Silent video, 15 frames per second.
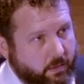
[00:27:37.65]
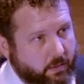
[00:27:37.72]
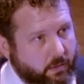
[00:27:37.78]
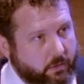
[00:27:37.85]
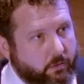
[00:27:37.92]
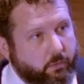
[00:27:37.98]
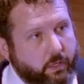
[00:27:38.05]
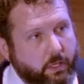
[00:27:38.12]

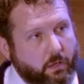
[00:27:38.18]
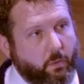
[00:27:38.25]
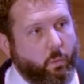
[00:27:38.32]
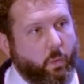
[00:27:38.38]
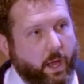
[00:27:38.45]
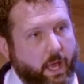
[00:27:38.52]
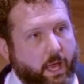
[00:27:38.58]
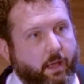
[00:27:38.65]
you need a
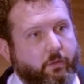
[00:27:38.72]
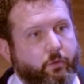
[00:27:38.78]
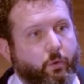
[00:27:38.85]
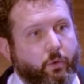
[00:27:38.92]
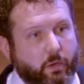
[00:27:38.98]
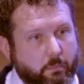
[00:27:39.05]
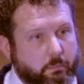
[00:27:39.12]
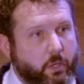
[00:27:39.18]
way to
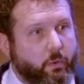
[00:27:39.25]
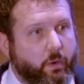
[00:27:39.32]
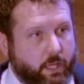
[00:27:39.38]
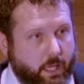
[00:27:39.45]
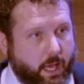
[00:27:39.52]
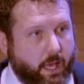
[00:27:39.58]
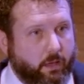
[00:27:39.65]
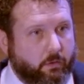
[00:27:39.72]

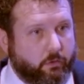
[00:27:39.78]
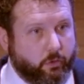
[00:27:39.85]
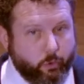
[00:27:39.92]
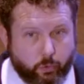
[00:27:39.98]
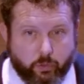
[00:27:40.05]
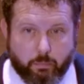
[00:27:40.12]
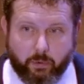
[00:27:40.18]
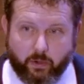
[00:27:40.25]
communicate to
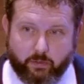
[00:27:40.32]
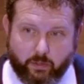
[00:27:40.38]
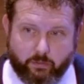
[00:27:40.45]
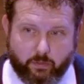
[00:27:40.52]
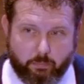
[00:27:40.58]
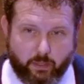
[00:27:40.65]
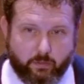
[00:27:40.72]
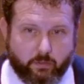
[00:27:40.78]
the
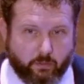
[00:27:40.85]
participants.